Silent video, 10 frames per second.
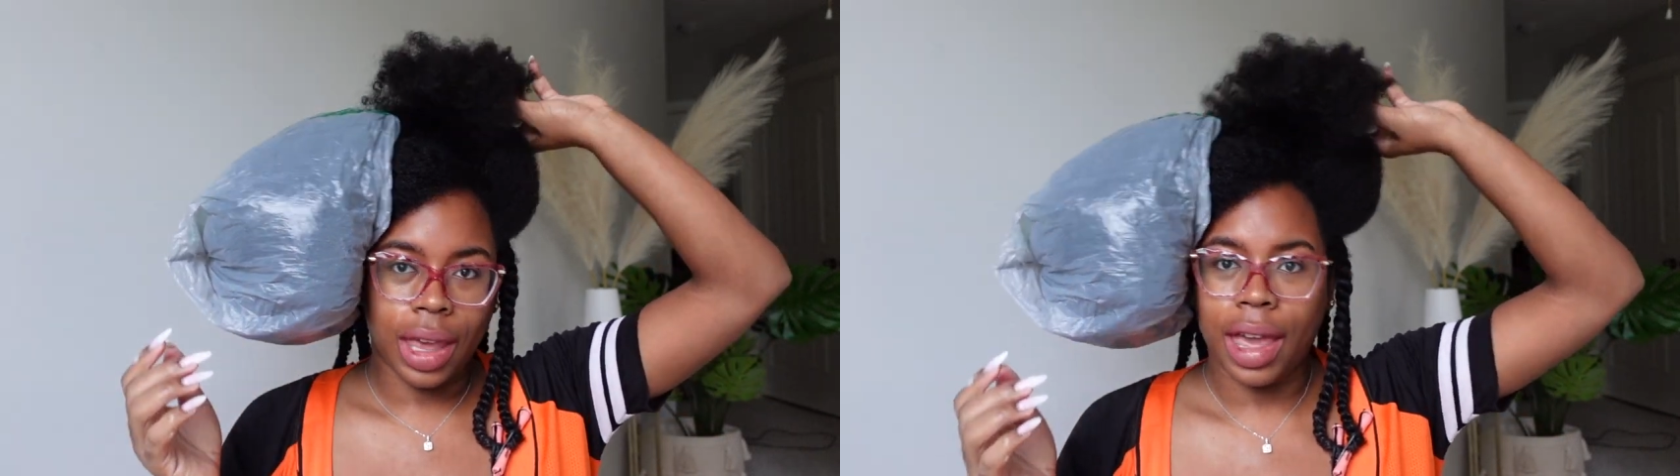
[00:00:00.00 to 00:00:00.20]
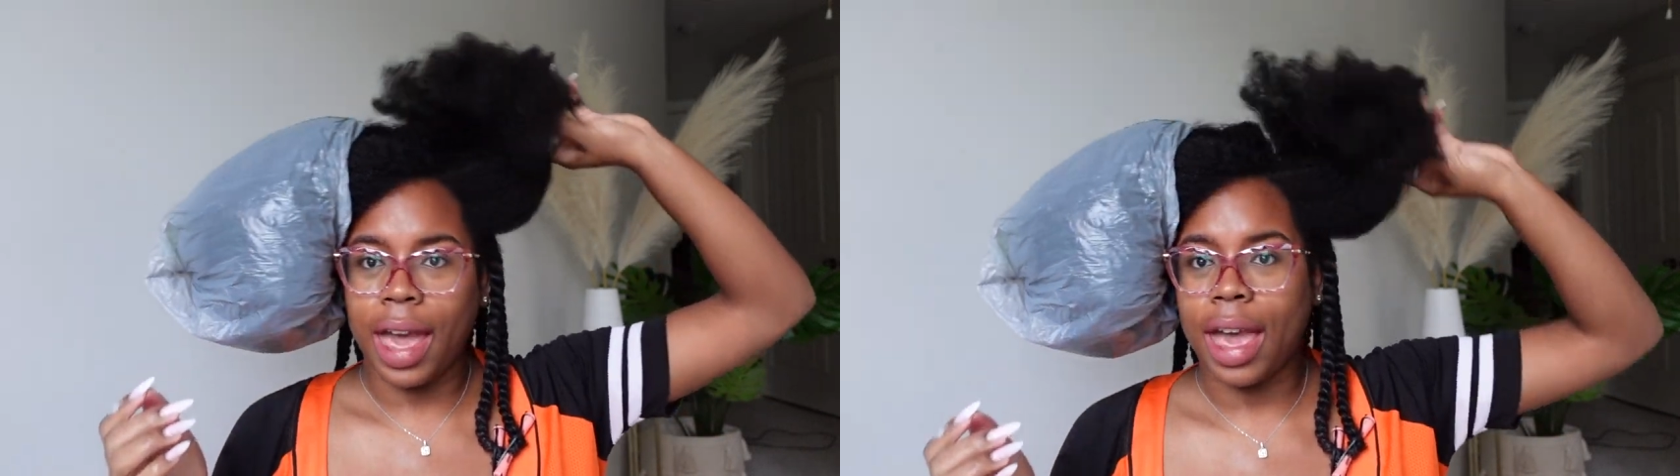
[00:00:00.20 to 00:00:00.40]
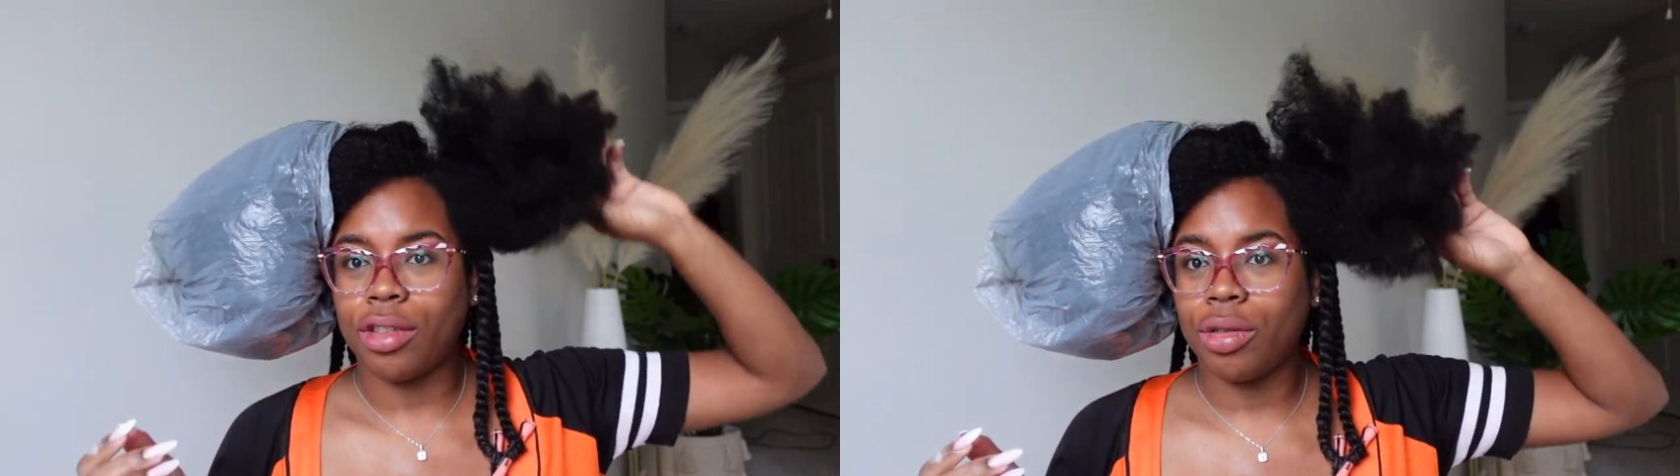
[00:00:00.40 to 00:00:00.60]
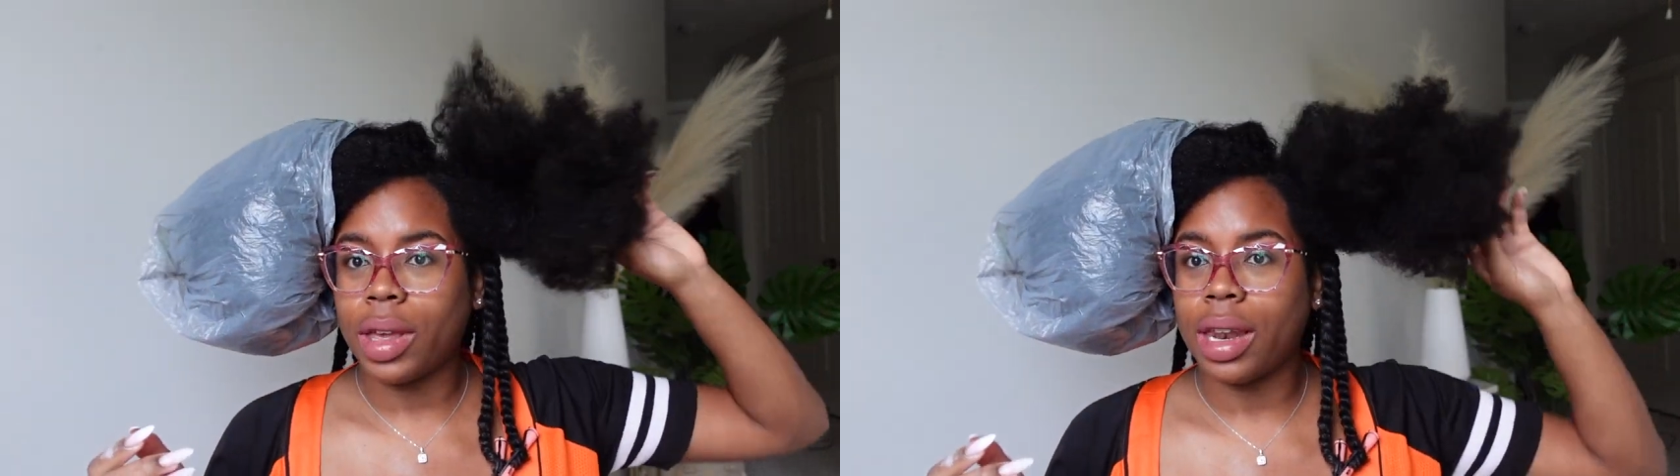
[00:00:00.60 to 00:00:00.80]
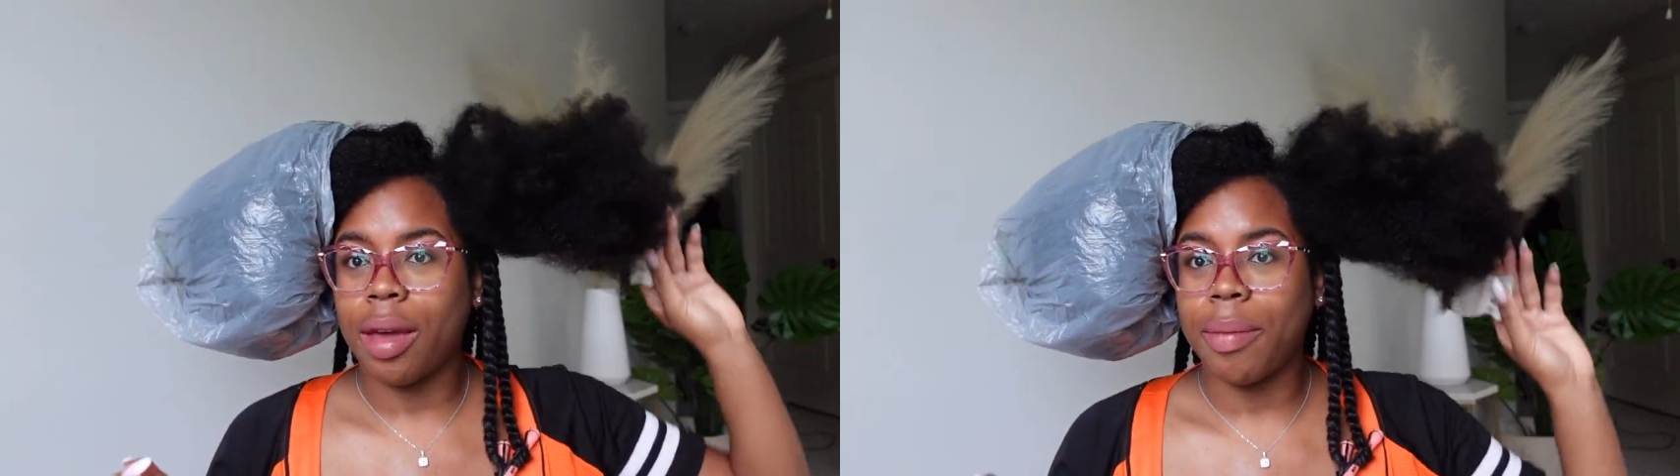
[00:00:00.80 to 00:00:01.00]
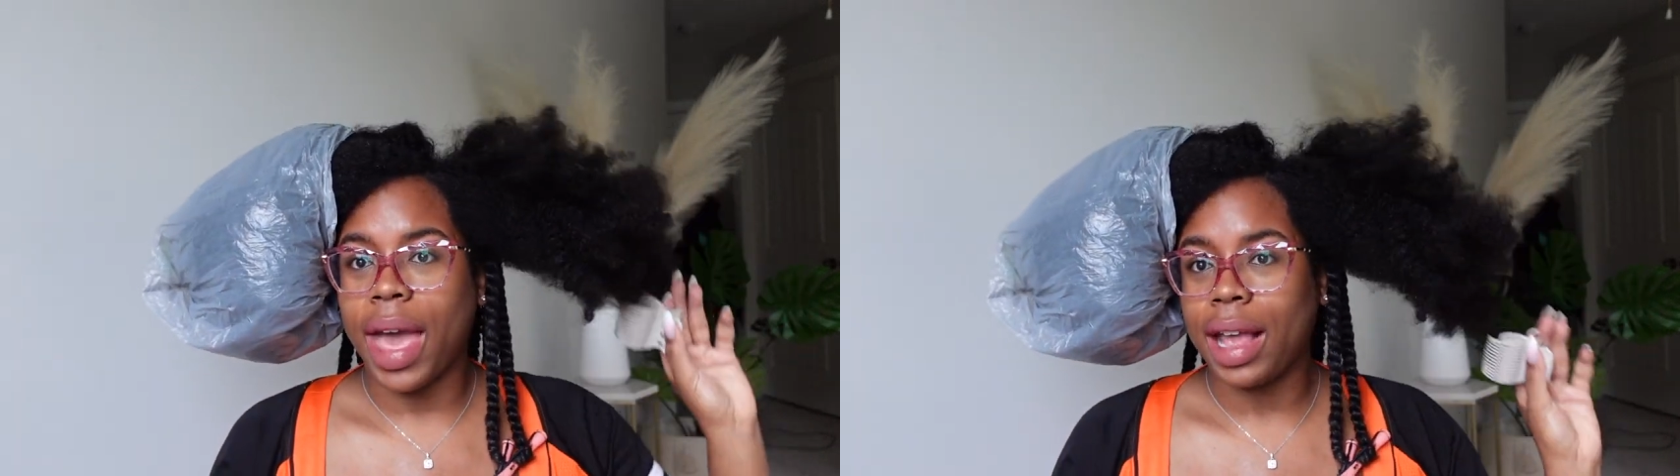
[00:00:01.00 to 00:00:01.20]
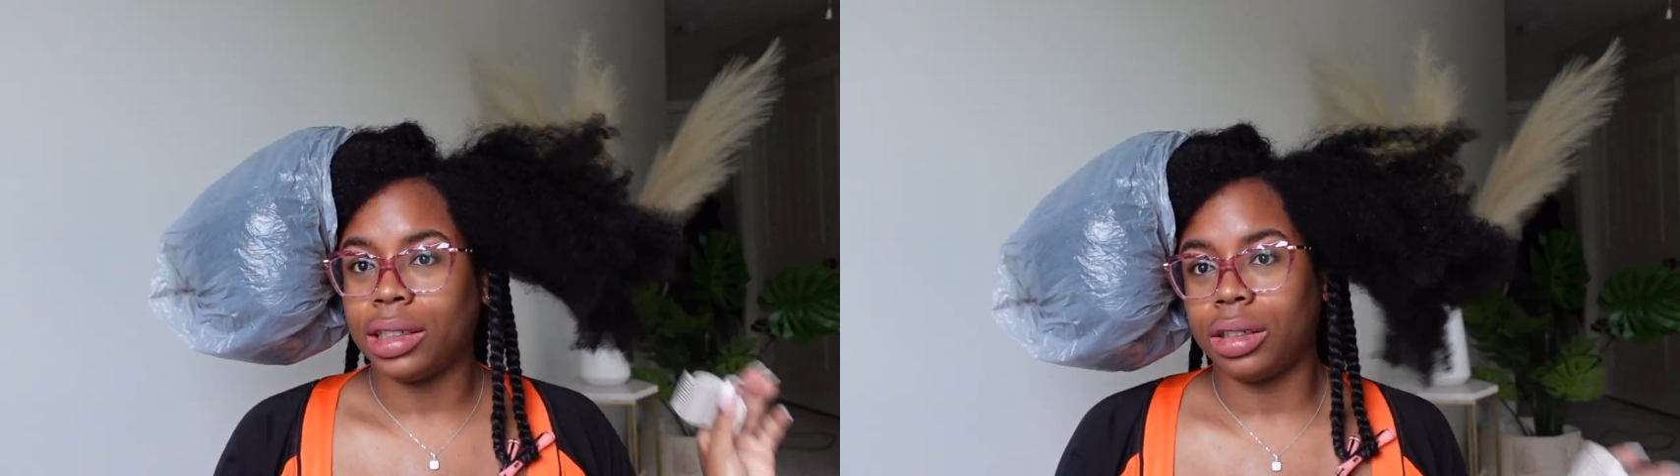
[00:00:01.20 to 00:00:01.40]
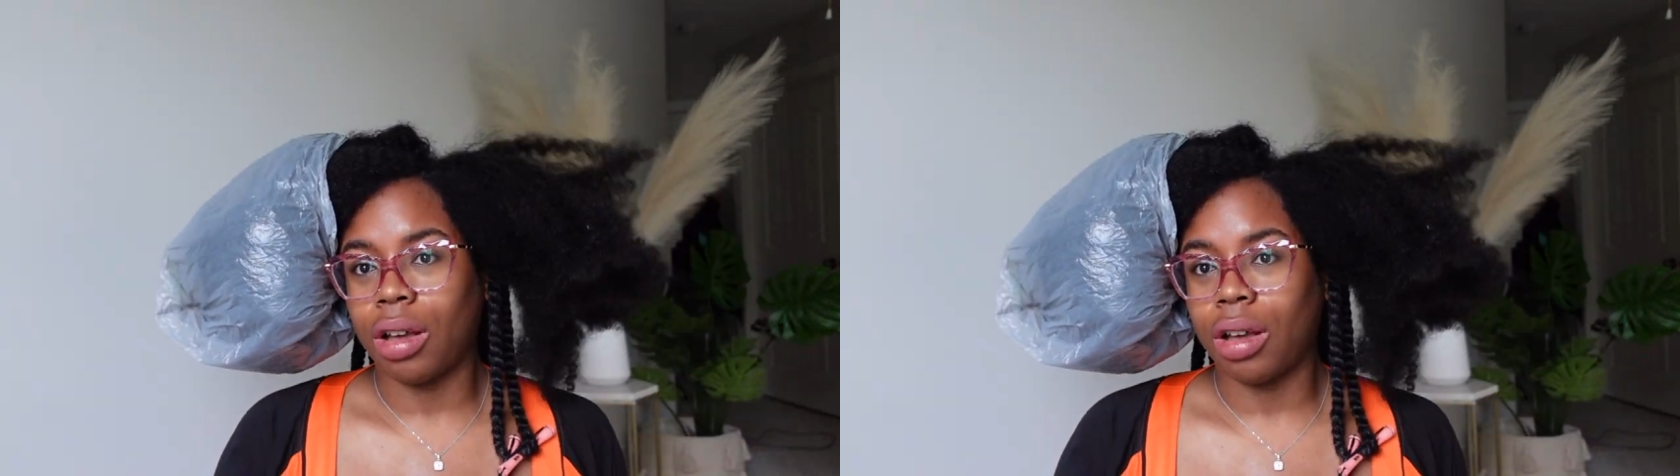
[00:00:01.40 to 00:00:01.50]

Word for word: And as you can imagine,